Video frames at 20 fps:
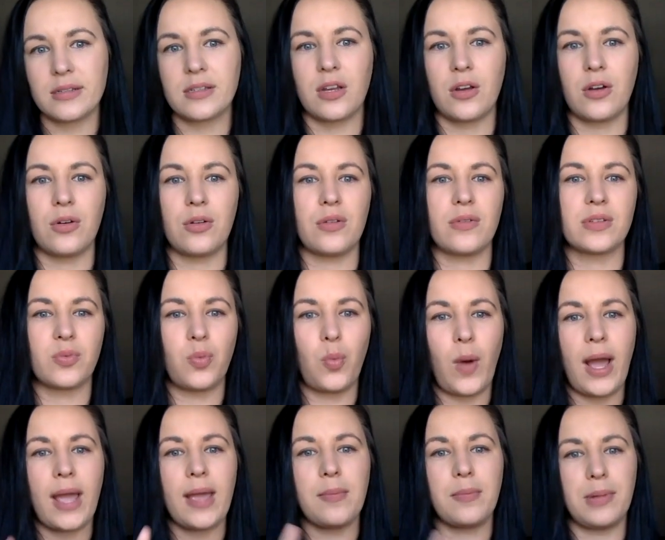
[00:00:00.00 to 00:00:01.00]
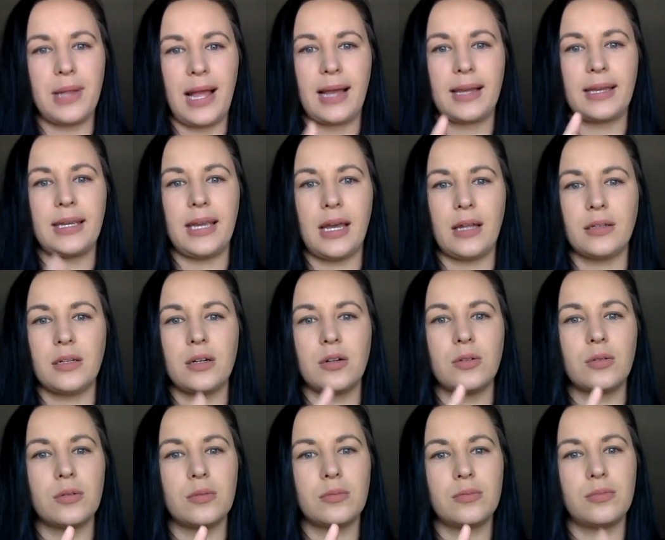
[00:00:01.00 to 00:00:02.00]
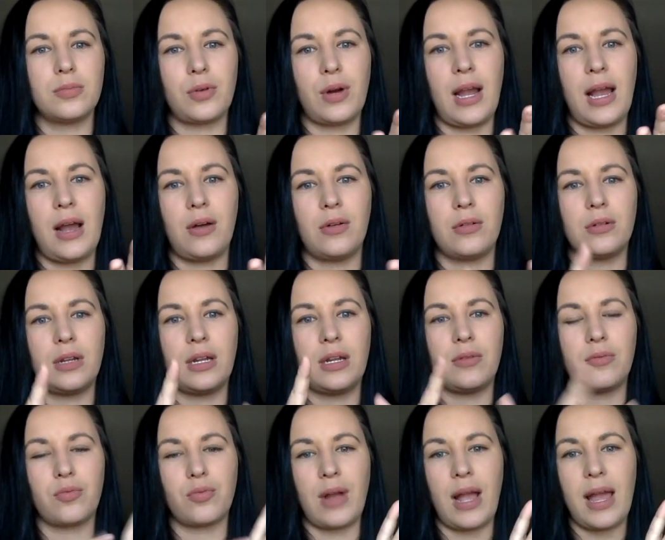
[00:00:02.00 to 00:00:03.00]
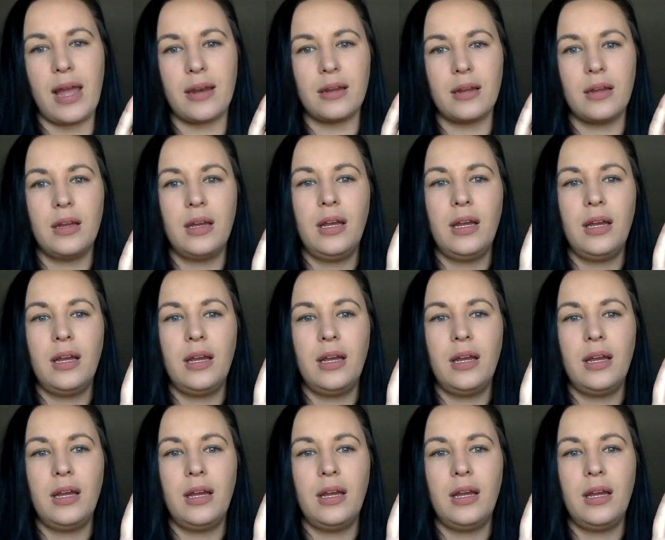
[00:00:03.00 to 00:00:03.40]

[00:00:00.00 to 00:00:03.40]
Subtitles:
So there was white, black, yellow, brown, and red.